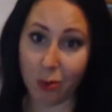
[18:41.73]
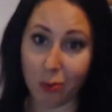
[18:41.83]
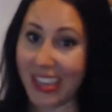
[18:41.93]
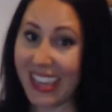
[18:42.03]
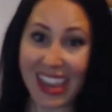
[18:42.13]

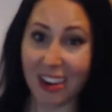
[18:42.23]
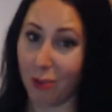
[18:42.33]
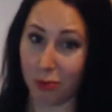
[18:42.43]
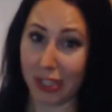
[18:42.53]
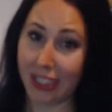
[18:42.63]
we can't
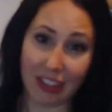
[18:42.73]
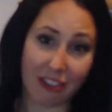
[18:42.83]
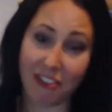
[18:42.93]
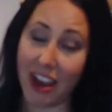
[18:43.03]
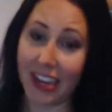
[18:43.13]

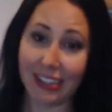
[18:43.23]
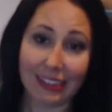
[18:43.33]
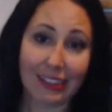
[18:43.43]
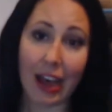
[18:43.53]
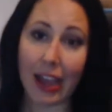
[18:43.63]
really find a
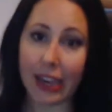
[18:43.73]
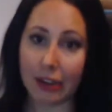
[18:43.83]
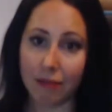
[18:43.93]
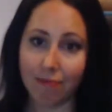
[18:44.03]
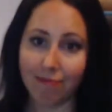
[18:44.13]

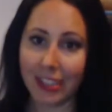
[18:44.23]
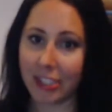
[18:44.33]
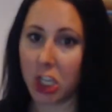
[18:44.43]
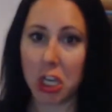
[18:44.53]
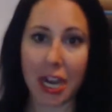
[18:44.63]
line
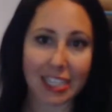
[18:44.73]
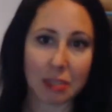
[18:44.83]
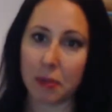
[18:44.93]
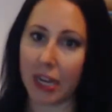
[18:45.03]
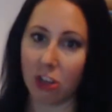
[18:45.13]
that's a good
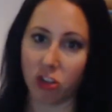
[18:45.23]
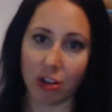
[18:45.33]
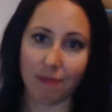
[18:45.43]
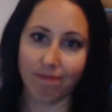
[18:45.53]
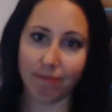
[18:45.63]

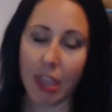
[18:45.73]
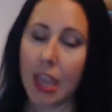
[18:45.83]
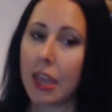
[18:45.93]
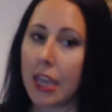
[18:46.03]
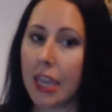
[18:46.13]
explanation.
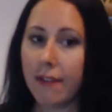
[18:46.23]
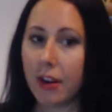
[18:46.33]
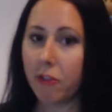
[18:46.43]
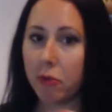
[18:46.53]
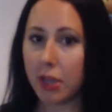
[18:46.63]
Even
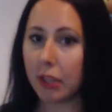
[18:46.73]
if we